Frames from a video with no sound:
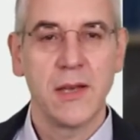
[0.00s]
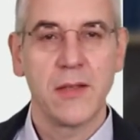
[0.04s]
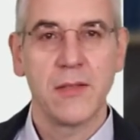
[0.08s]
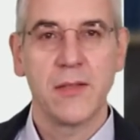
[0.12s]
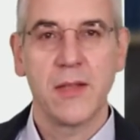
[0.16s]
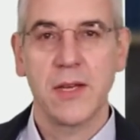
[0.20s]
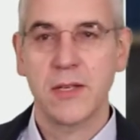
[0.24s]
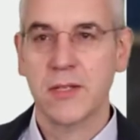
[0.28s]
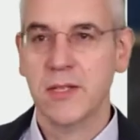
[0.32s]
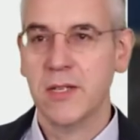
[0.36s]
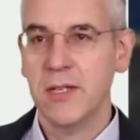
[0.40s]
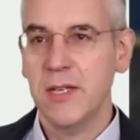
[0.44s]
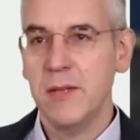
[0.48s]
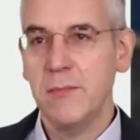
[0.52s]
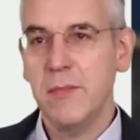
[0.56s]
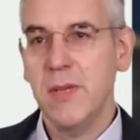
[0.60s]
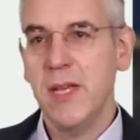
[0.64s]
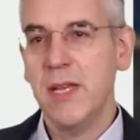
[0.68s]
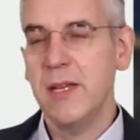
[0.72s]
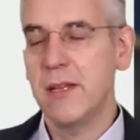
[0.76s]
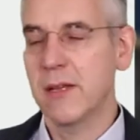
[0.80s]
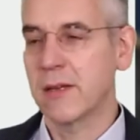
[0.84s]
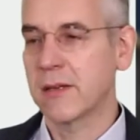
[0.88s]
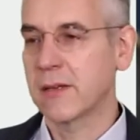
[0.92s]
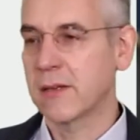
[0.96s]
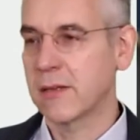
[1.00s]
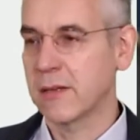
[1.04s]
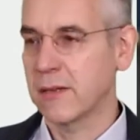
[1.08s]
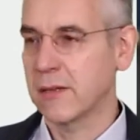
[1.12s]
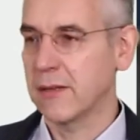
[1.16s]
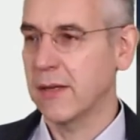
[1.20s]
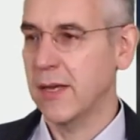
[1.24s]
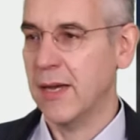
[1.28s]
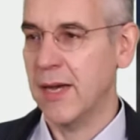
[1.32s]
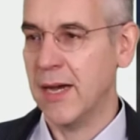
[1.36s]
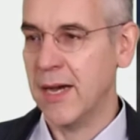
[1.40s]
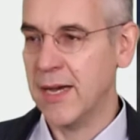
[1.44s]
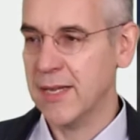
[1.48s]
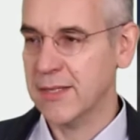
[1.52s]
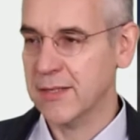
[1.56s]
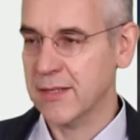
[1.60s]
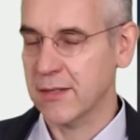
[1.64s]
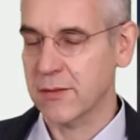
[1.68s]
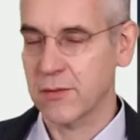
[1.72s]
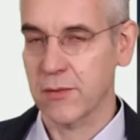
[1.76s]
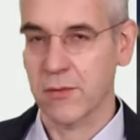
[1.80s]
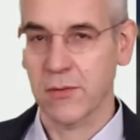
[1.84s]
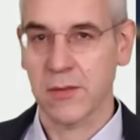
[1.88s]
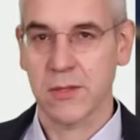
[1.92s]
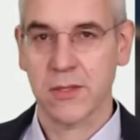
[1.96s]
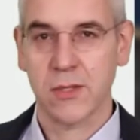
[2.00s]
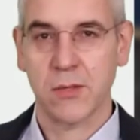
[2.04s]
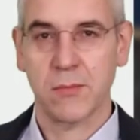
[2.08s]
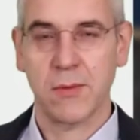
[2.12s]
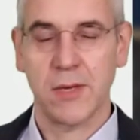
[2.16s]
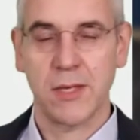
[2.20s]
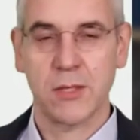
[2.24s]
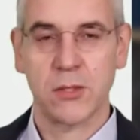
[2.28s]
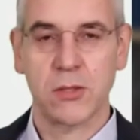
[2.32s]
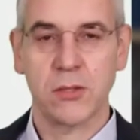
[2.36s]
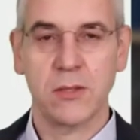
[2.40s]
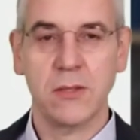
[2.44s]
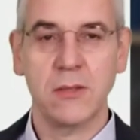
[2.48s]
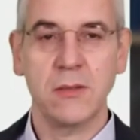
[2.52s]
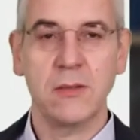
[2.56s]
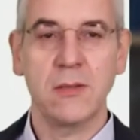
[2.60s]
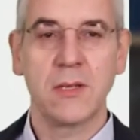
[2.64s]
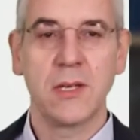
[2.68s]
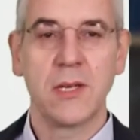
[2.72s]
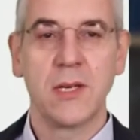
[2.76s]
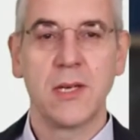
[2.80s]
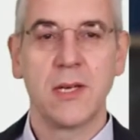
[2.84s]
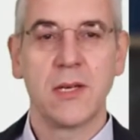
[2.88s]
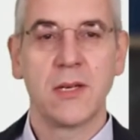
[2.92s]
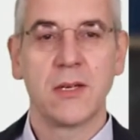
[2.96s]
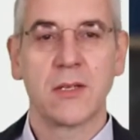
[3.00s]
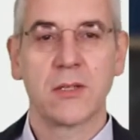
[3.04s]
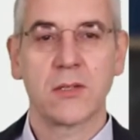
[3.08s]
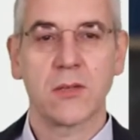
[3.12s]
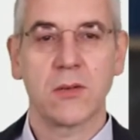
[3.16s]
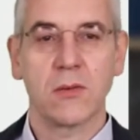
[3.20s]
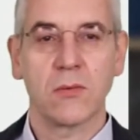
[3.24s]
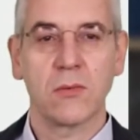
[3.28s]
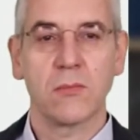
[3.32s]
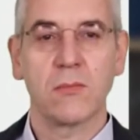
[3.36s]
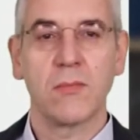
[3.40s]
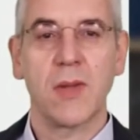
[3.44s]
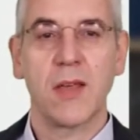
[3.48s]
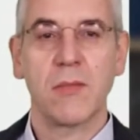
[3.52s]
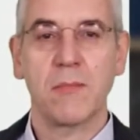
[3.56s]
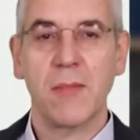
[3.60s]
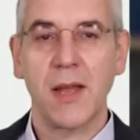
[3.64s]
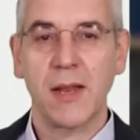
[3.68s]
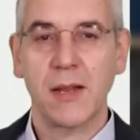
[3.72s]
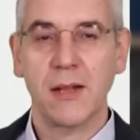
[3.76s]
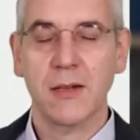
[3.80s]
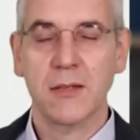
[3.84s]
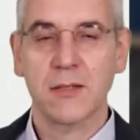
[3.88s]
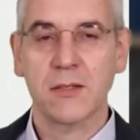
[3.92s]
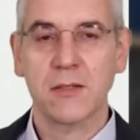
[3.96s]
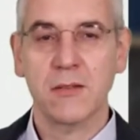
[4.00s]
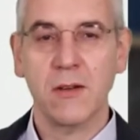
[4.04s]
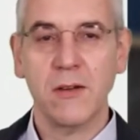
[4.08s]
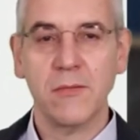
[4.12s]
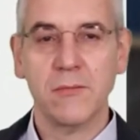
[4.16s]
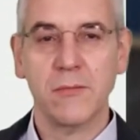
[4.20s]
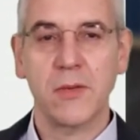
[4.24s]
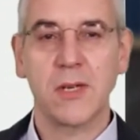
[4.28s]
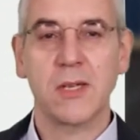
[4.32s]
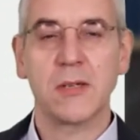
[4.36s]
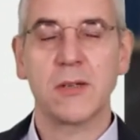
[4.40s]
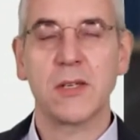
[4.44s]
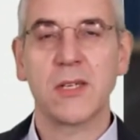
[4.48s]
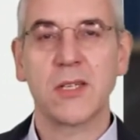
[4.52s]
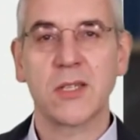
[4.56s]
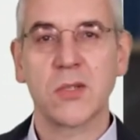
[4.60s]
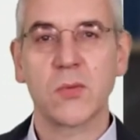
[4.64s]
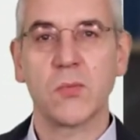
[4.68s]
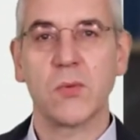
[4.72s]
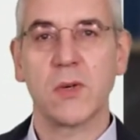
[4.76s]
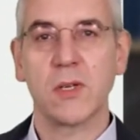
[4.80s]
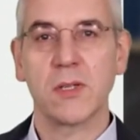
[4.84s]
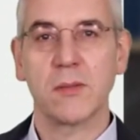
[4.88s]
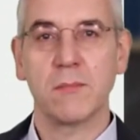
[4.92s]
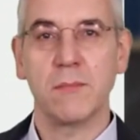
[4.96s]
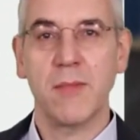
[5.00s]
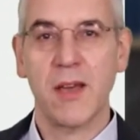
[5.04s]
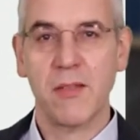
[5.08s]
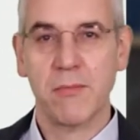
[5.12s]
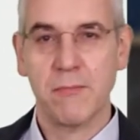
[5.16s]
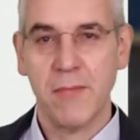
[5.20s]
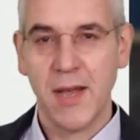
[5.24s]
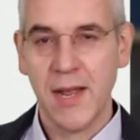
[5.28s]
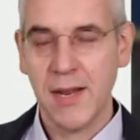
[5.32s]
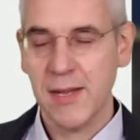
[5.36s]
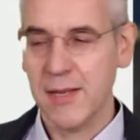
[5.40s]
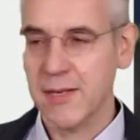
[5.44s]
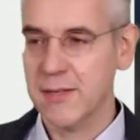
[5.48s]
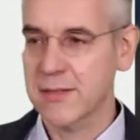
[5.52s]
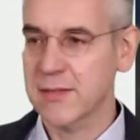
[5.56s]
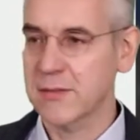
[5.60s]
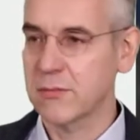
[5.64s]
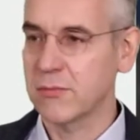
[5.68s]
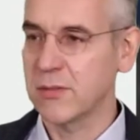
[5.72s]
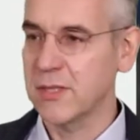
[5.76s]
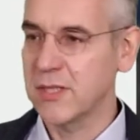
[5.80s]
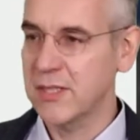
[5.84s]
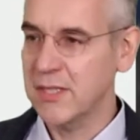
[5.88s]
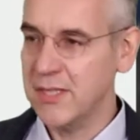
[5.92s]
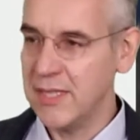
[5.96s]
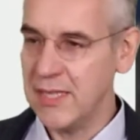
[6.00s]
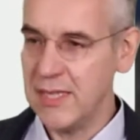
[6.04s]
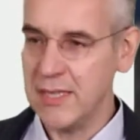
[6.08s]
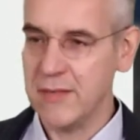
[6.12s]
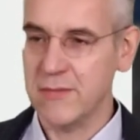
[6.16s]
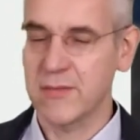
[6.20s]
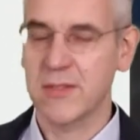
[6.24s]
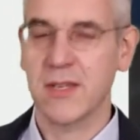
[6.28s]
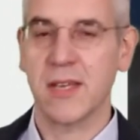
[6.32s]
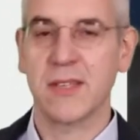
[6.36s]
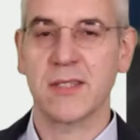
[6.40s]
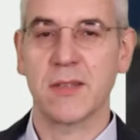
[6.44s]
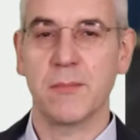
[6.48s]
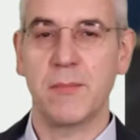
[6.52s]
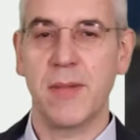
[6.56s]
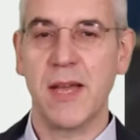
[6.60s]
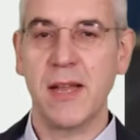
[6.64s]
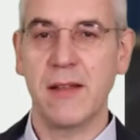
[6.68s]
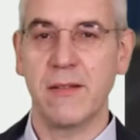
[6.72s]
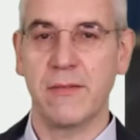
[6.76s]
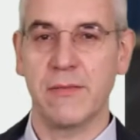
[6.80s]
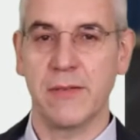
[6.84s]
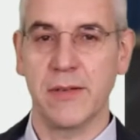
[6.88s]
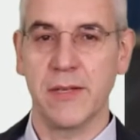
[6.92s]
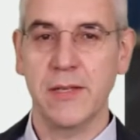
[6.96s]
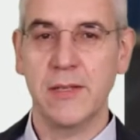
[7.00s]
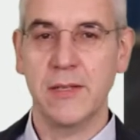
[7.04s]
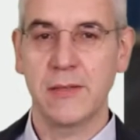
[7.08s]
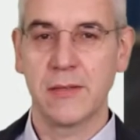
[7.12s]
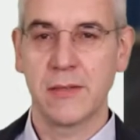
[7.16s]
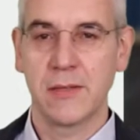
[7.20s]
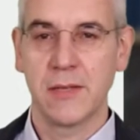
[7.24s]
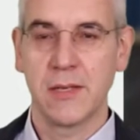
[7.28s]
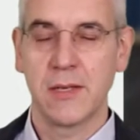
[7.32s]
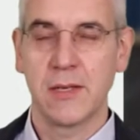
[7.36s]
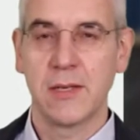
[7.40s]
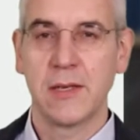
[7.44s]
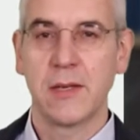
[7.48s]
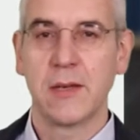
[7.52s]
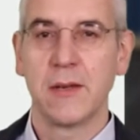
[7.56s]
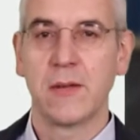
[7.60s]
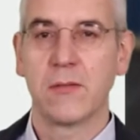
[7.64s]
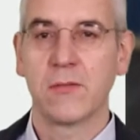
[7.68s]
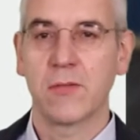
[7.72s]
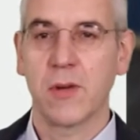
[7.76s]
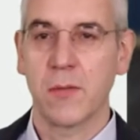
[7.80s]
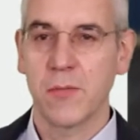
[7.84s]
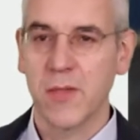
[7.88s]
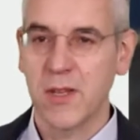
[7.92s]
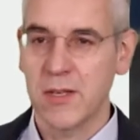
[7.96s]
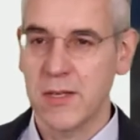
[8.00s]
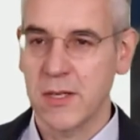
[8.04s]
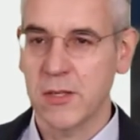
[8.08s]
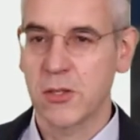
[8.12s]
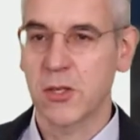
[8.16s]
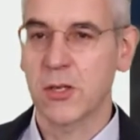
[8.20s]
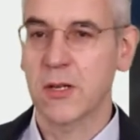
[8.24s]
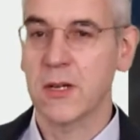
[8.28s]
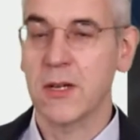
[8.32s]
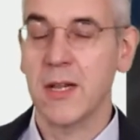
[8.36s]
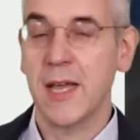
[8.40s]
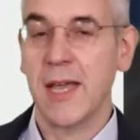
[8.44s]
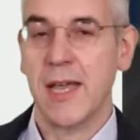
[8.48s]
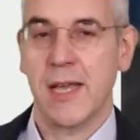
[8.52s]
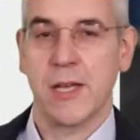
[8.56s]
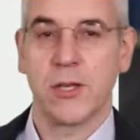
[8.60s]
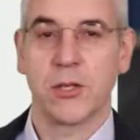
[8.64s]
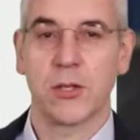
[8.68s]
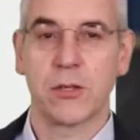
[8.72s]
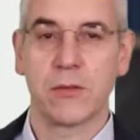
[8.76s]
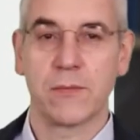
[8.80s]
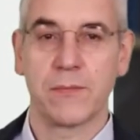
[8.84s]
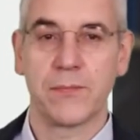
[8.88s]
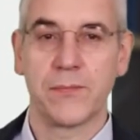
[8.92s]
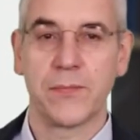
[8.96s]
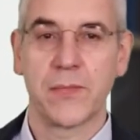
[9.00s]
There's an immediate answer to this question. So, mathematical software is what mathematics receives as a benefit from the digital age.